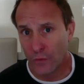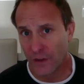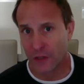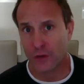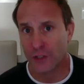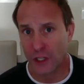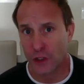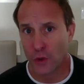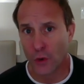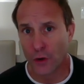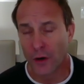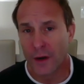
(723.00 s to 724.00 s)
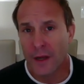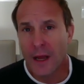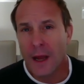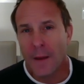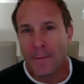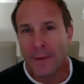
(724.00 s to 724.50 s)
features each quarter,
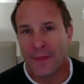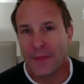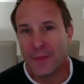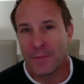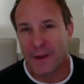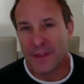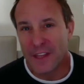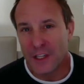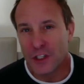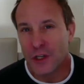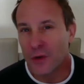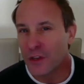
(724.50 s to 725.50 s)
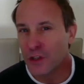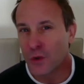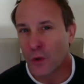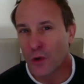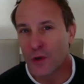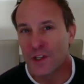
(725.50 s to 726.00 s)
but this year, this
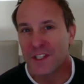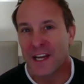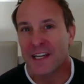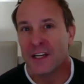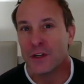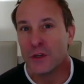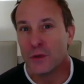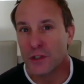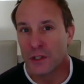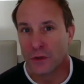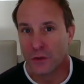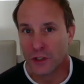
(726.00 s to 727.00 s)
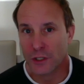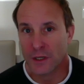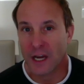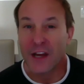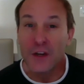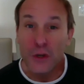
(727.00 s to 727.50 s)
quarter, design a new solution
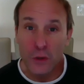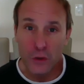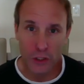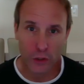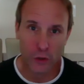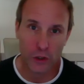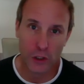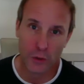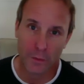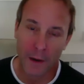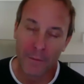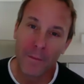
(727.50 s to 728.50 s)
to a problem.